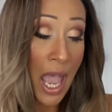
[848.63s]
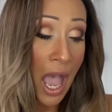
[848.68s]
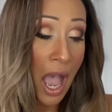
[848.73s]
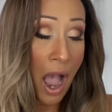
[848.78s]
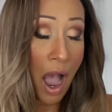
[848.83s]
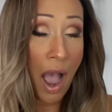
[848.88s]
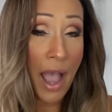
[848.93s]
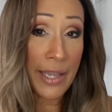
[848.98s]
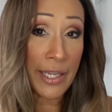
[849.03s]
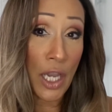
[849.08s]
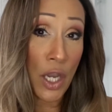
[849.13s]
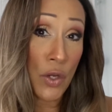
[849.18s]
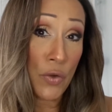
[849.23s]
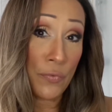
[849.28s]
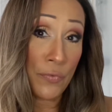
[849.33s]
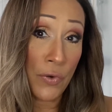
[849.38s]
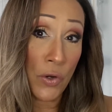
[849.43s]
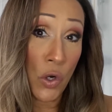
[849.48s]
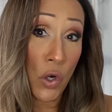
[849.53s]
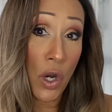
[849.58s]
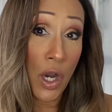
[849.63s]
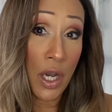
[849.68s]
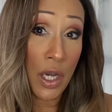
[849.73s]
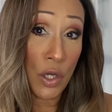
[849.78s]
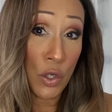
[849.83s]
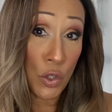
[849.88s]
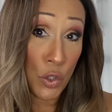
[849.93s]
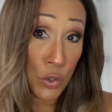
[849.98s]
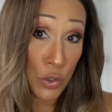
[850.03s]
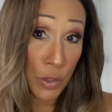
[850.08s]
I go for
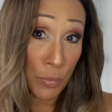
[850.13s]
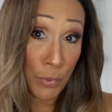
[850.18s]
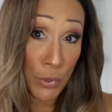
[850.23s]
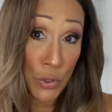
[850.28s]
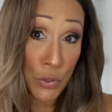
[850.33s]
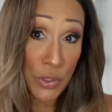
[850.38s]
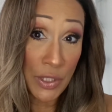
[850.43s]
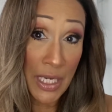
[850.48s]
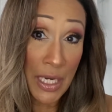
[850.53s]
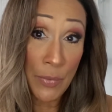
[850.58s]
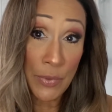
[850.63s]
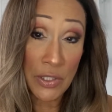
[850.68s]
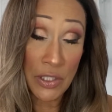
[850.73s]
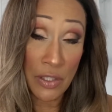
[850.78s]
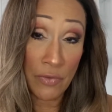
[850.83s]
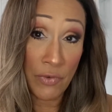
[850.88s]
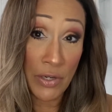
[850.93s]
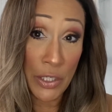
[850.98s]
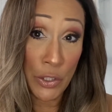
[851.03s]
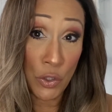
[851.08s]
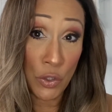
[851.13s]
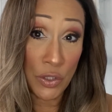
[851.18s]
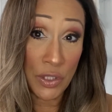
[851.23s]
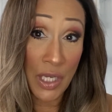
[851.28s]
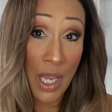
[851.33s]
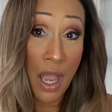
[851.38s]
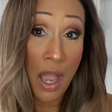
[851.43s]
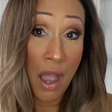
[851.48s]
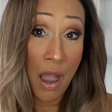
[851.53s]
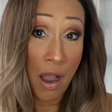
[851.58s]
Huda Beauty, which is a really good
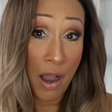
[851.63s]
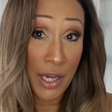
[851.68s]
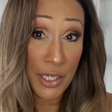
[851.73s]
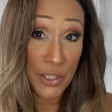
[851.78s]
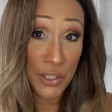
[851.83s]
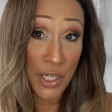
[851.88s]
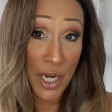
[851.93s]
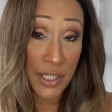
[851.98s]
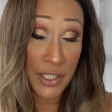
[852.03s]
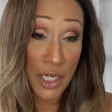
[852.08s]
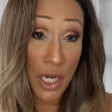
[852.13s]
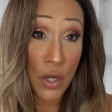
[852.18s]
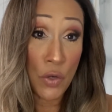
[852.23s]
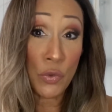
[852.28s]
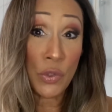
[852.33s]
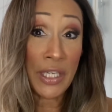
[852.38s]
eyeshadow.